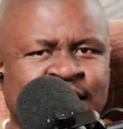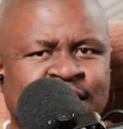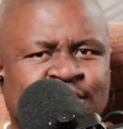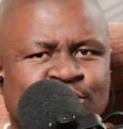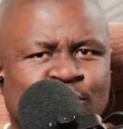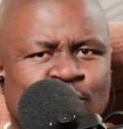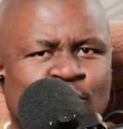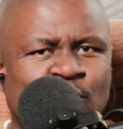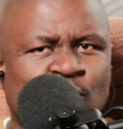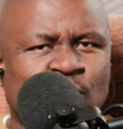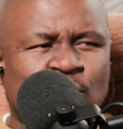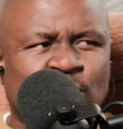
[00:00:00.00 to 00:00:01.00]
So
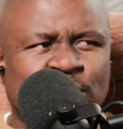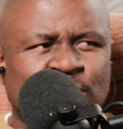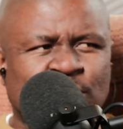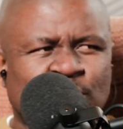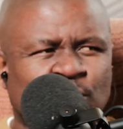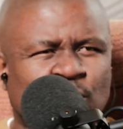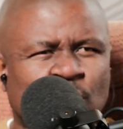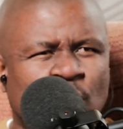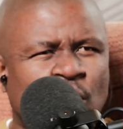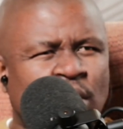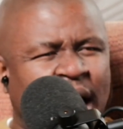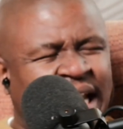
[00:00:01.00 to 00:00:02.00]

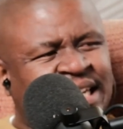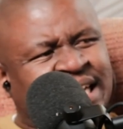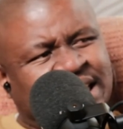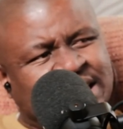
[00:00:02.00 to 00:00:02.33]
are there any